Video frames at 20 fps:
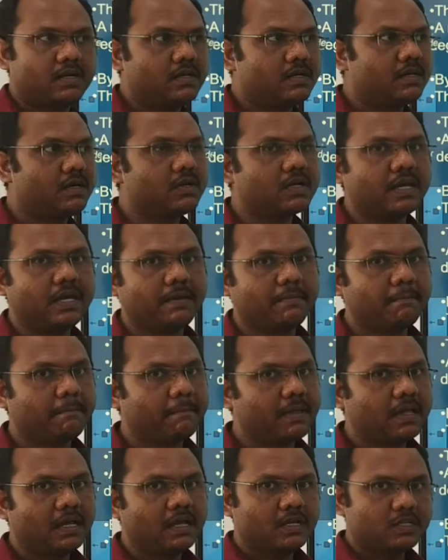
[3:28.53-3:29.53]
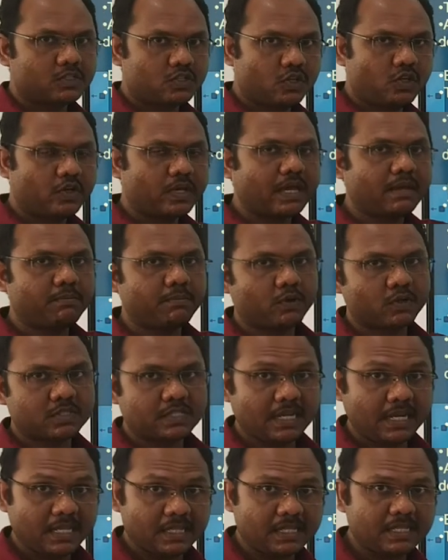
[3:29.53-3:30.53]
Okay, so you can
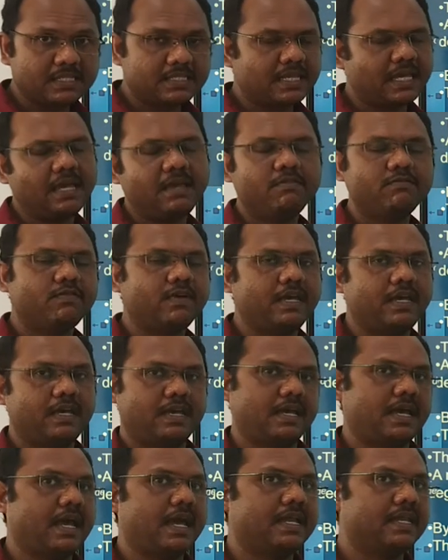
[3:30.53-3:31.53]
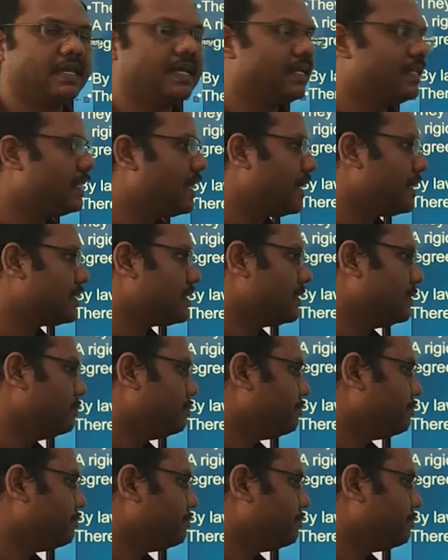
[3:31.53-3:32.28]
proceed in the same way and get the answer.